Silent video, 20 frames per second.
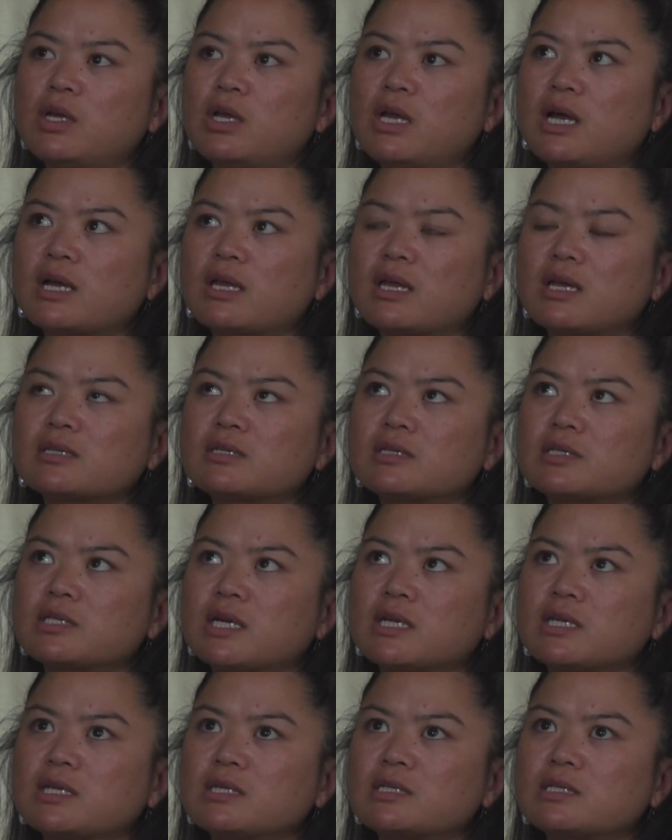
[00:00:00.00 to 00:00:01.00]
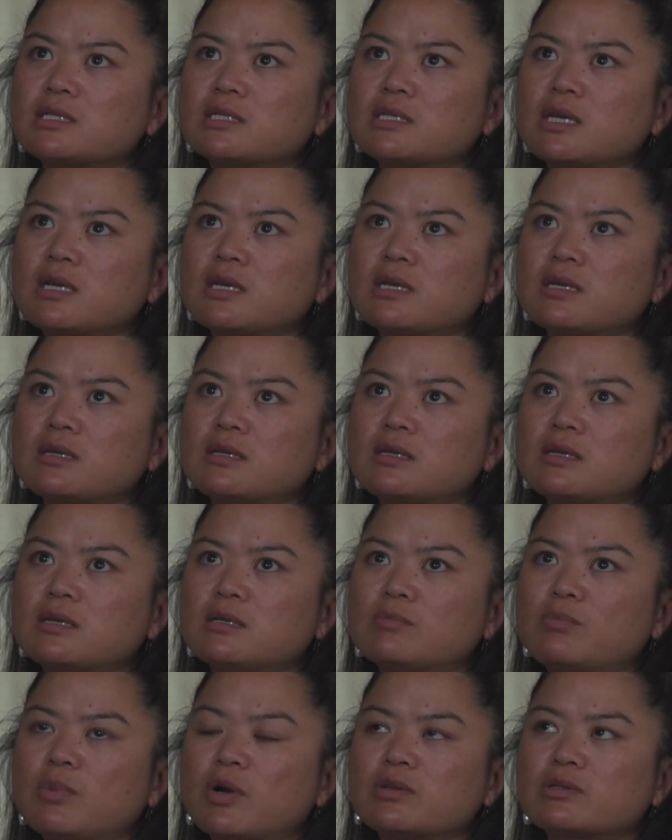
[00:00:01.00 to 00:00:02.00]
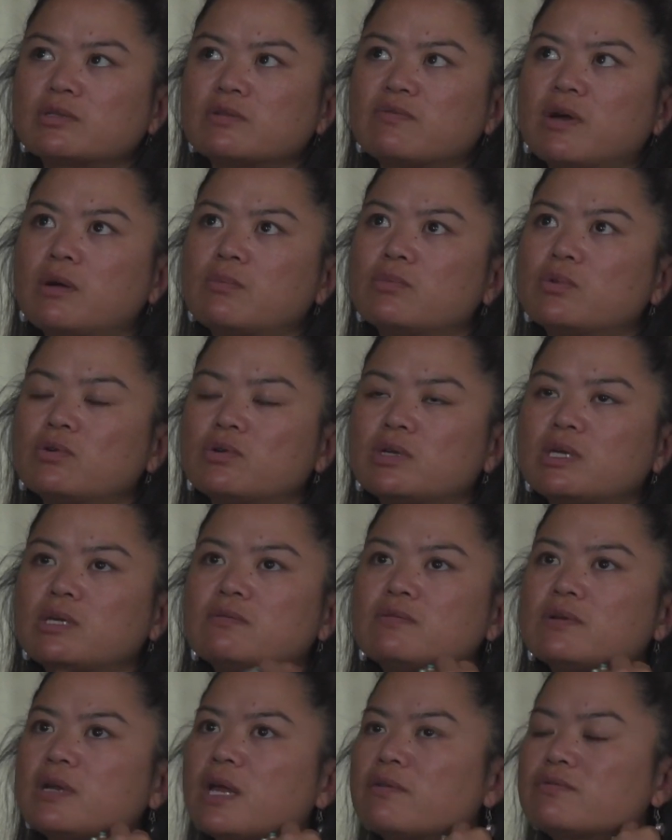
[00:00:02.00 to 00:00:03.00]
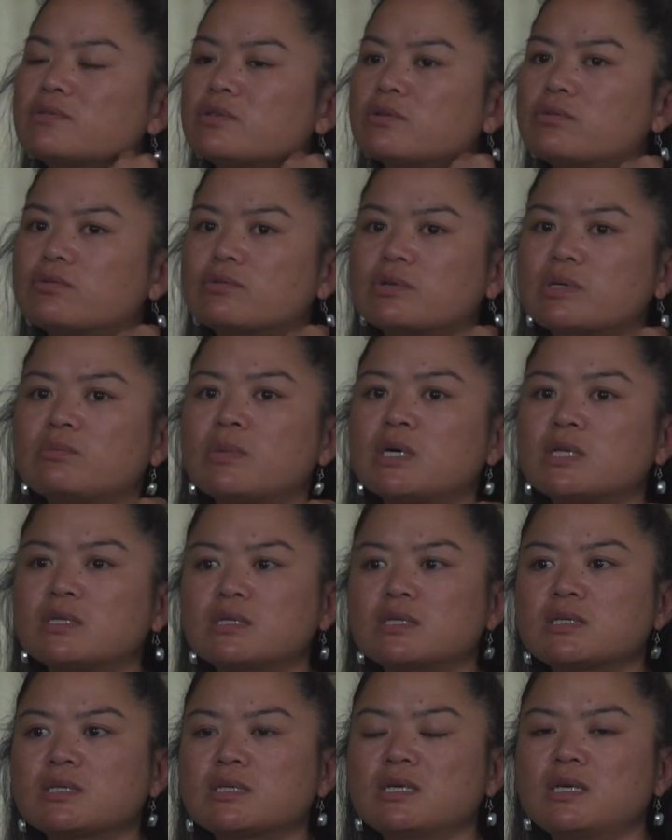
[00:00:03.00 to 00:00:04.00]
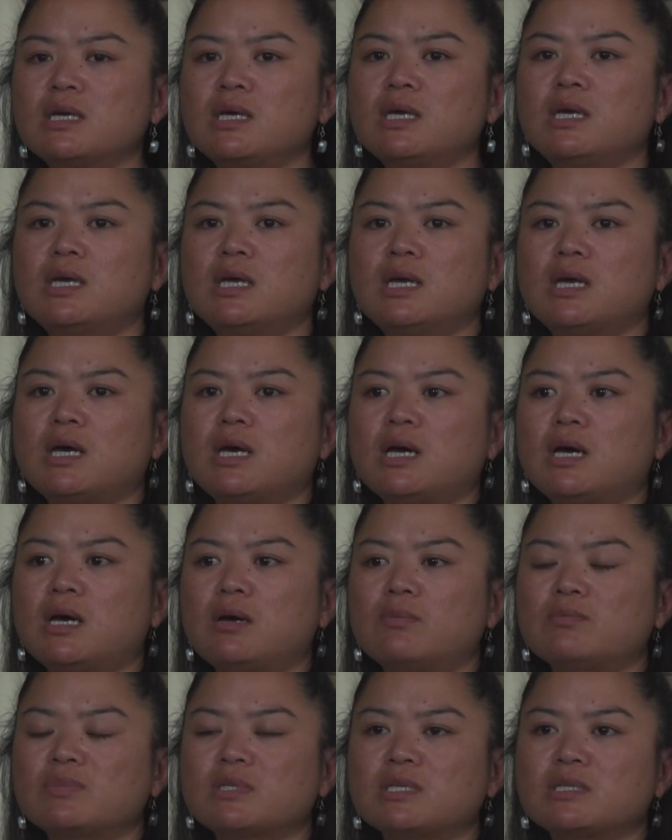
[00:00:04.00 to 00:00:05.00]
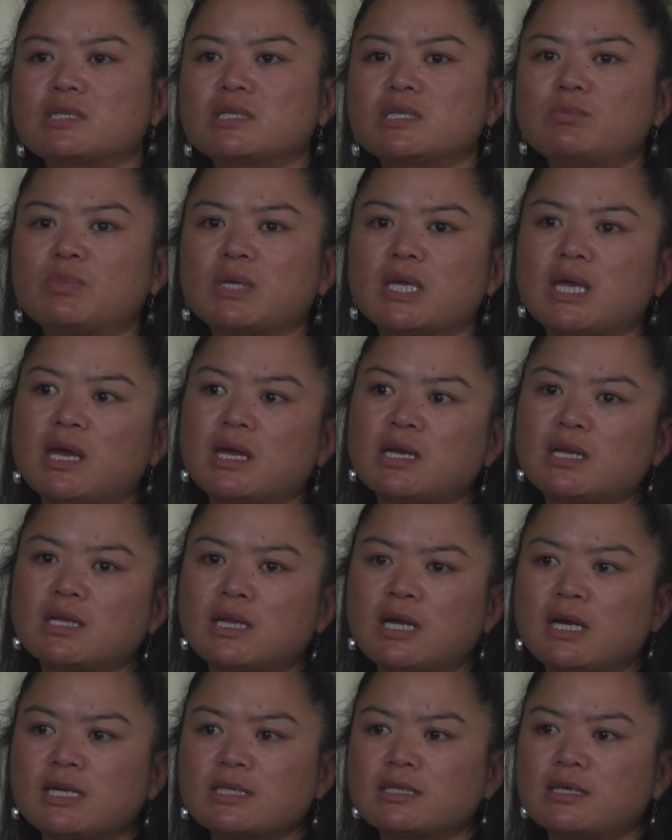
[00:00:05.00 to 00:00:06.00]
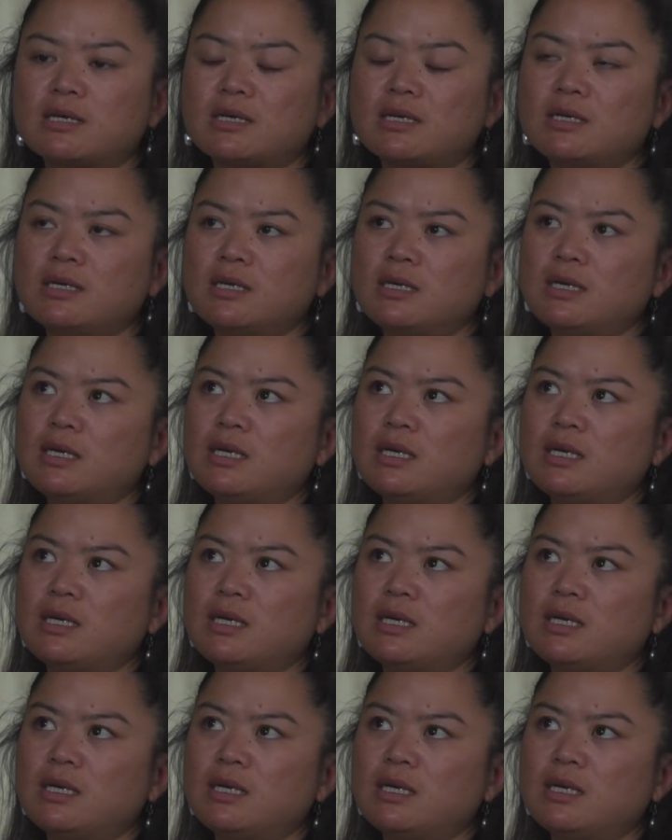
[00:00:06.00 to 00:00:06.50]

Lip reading: against the Chinese state in parts of Ondo even after 3 months since it began in Assad.